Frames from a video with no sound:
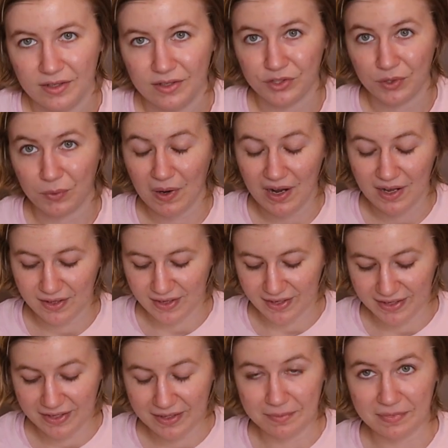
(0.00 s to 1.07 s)
So while
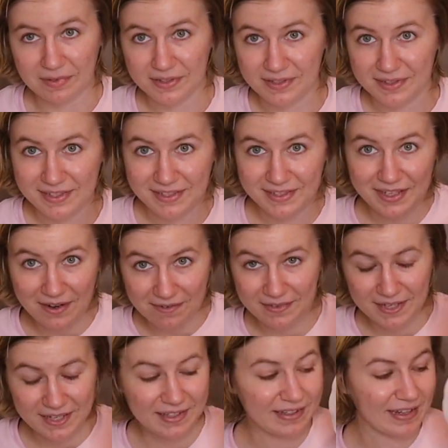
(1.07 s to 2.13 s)
I am
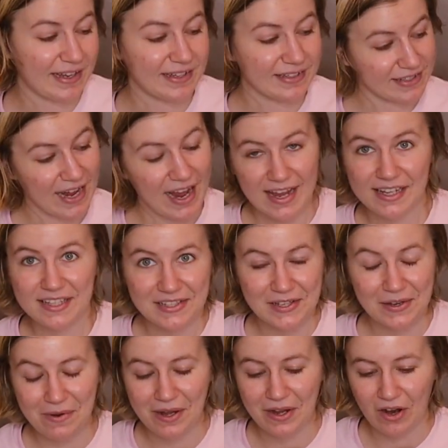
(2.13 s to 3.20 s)
stuffing and hand
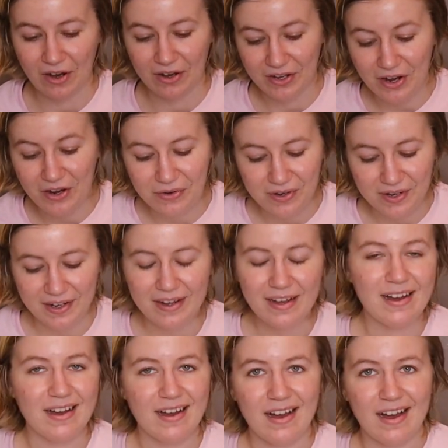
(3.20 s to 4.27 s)
sewing our yolk,
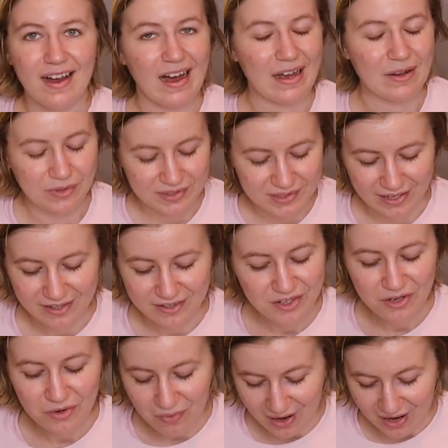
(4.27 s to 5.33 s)
I will tell
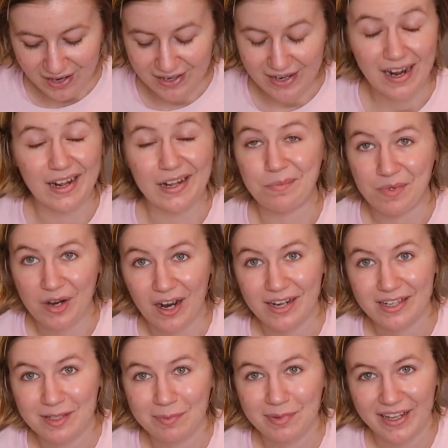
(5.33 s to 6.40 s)
you why I am
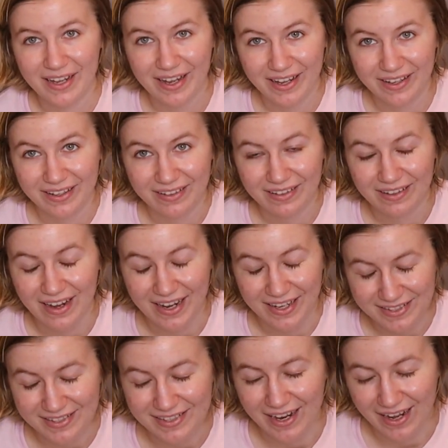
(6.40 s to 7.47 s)
cosplaying
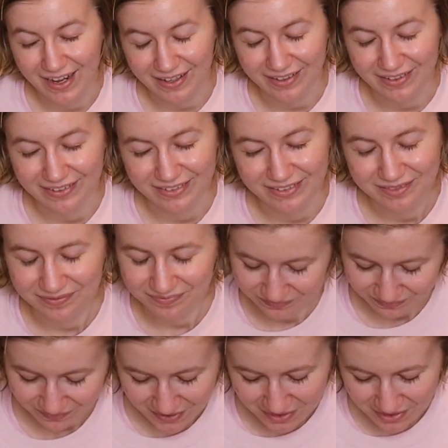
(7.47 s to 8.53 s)
as an egg.
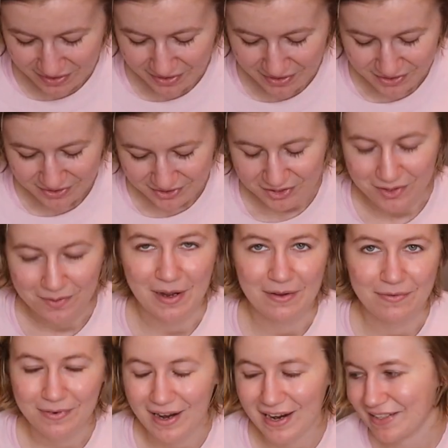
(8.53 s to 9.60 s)
So my
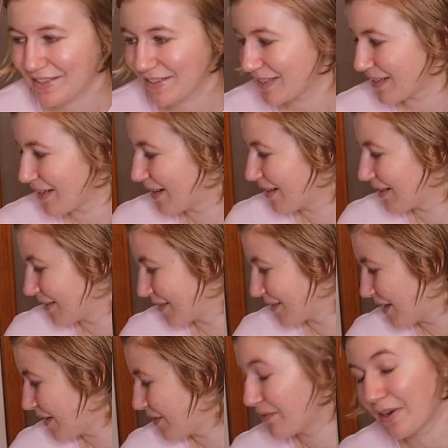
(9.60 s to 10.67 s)
friends,
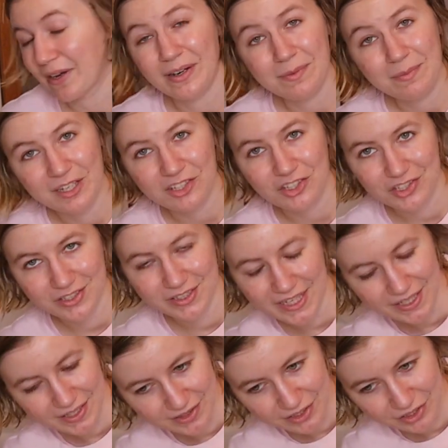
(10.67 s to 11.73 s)
they very much
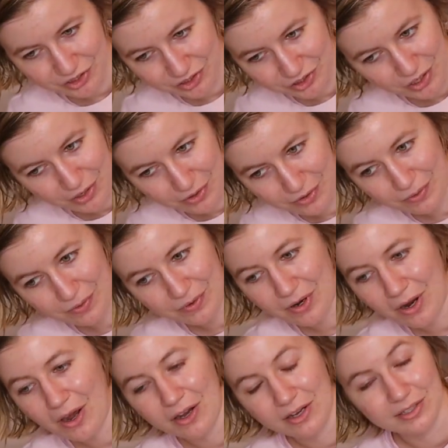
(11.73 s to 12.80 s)
like this show
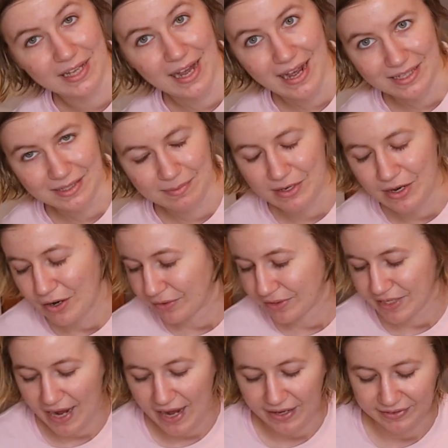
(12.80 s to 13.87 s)
called Hazbin
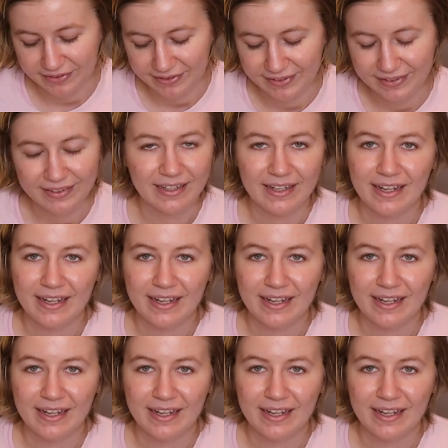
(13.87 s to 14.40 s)
Hotel.